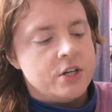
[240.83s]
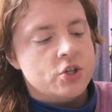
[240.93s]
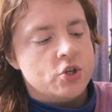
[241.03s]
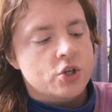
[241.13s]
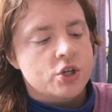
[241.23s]
It's
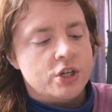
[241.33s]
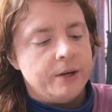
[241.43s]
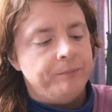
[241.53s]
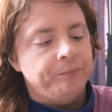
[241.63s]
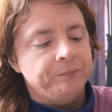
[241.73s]
just
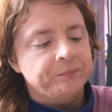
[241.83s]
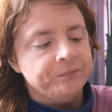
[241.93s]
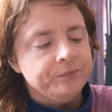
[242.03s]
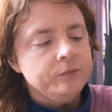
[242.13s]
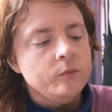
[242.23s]
um,
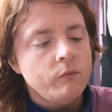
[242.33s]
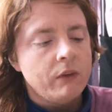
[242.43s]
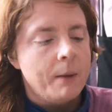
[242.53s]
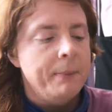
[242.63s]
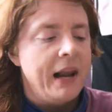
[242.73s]

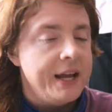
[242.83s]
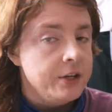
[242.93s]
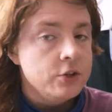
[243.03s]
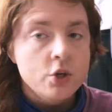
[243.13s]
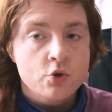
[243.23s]
a
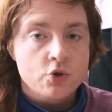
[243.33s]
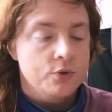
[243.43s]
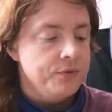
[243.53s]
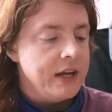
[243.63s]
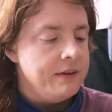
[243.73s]
plain neutral
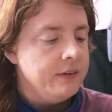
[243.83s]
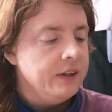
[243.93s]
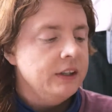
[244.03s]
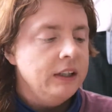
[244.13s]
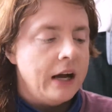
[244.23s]
flavour,
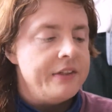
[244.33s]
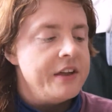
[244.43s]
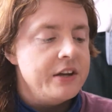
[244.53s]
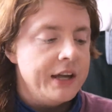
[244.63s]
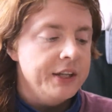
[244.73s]
and then
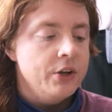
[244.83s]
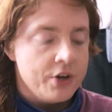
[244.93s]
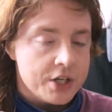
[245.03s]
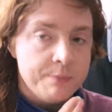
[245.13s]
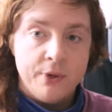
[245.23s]
you get the
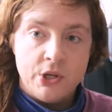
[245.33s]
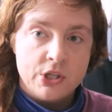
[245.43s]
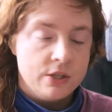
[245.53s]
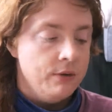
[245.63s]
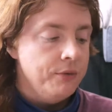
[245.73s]
nice
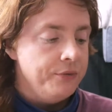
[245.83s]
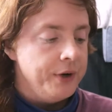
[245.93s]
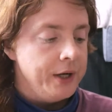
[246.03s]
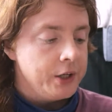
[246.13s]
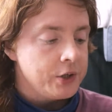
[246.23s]
burst of
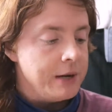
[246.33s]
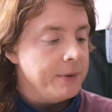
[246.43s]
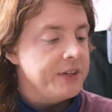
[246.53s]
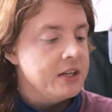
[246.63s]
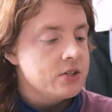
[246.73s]
uh, cream
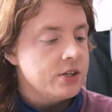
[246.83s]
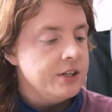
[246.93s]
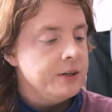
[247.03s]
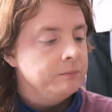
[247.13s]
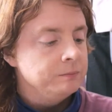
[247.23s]
on the
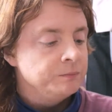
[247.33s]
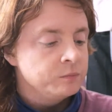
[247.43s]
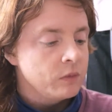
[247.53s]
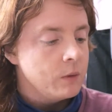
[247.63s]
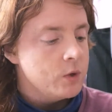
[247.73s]
inside,
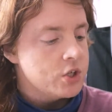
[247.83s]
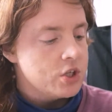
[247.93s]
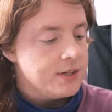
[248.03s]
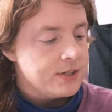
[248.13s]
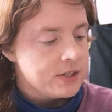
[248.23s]
which
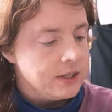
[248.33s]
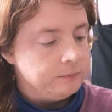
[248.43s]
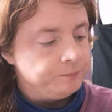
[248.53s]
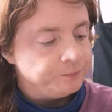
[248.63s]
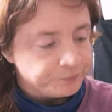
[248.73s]
is
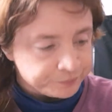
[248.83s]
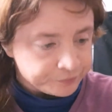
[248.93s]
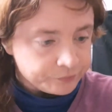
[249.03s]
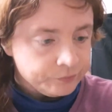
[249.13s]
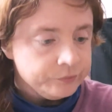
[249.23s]
um,
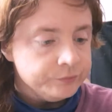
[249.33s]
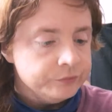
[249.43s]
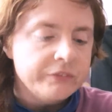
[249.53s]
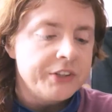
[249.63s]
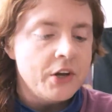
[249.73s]

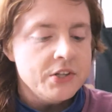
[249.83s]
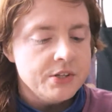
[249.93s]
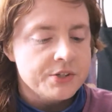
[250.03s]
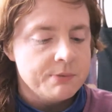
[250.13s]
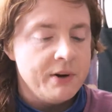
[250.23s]
a nice
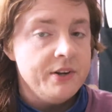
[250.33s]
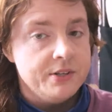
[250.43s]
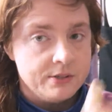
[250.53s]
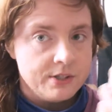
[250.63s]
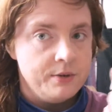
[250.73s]
little
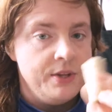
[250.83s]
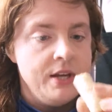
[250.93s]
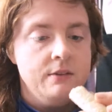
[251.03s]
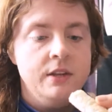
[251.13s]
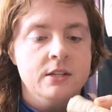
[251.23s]
surprise. So the,
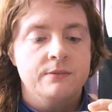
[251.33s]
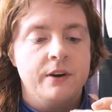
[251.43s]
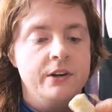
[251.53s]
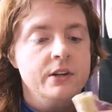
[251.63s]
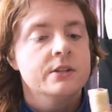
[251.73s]
these are
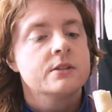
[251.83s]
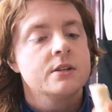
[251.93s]
very nice.